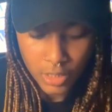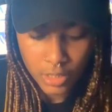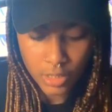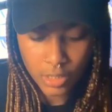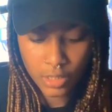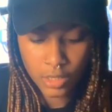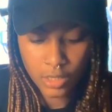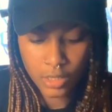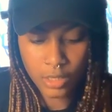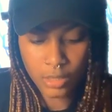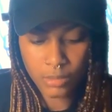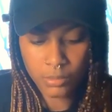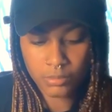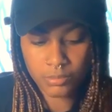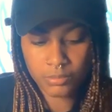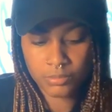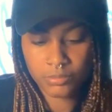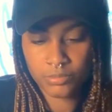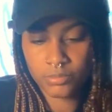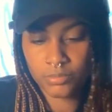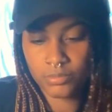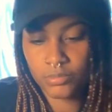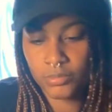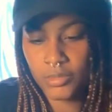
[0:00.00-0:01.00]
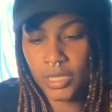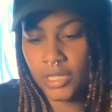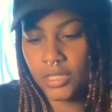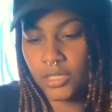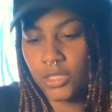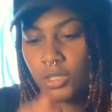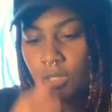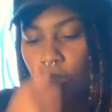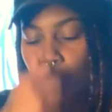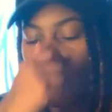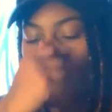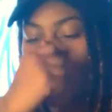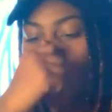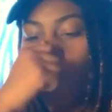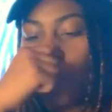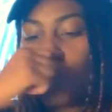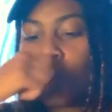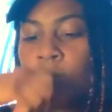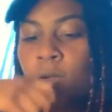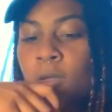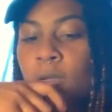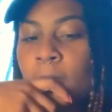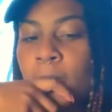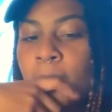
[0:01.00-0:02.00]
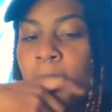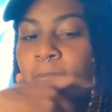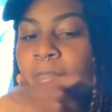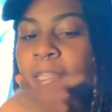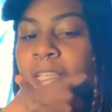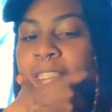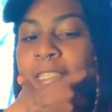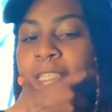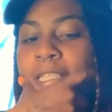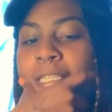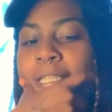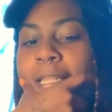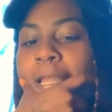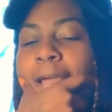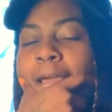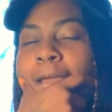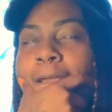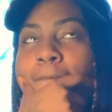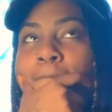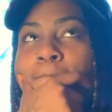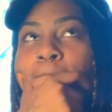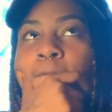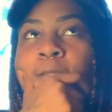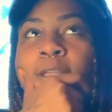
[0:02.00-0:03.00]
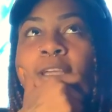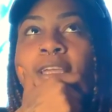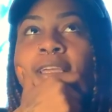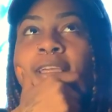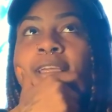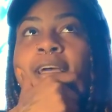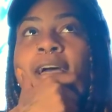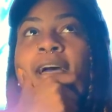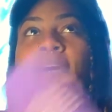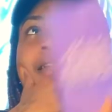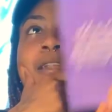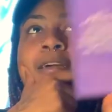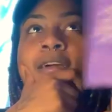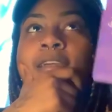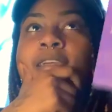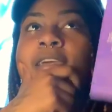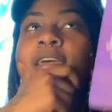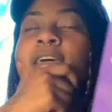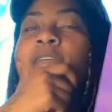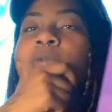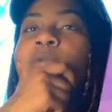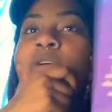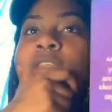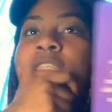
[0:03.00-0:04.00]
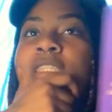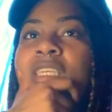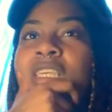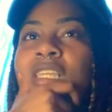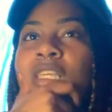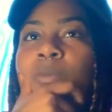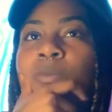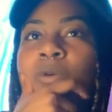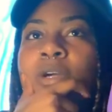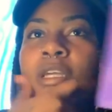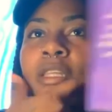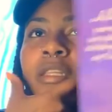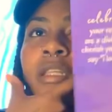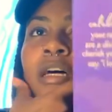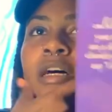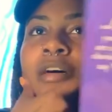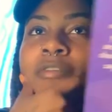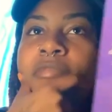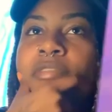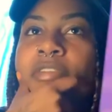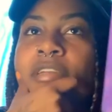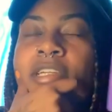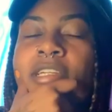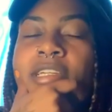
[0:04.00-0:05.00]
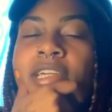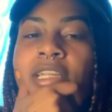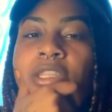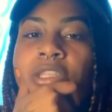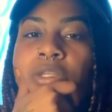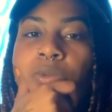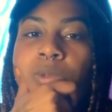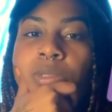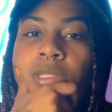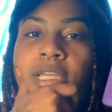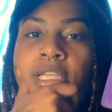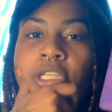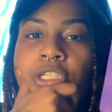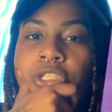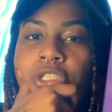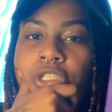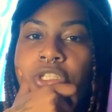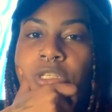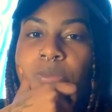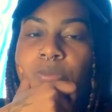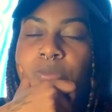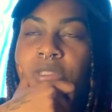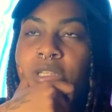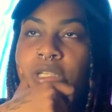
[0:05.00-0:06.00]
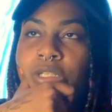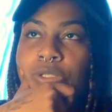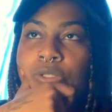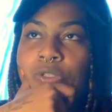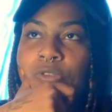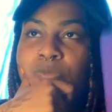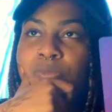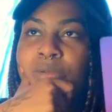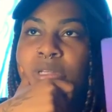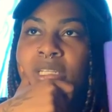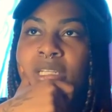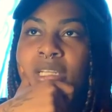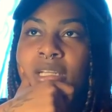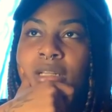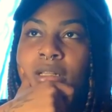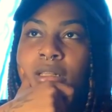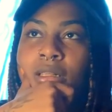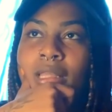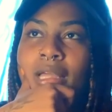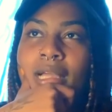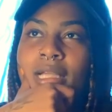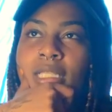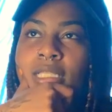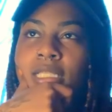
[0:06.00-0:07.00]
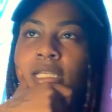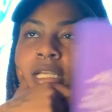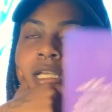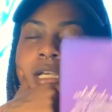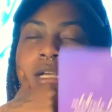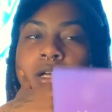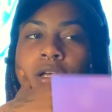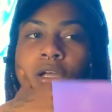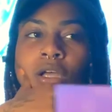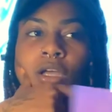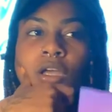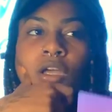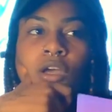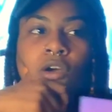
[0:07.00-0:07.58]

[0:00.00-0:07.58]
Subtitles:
And so this is like looking at, again, with Celebrate Love, looking at the relationships that you've been neglecting